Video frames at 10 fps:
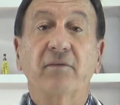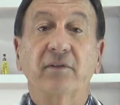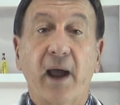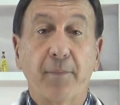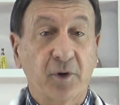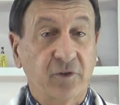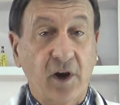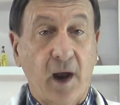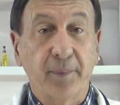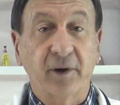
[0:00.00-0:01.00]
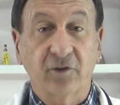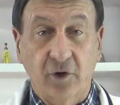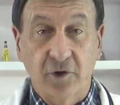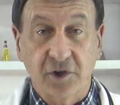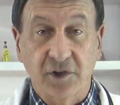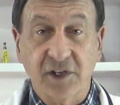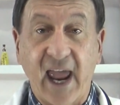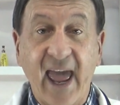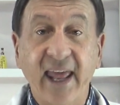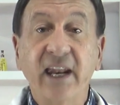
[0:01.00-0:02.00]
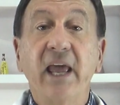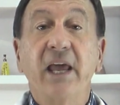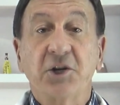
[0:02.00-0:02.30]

of Laparoscopic Surgeons and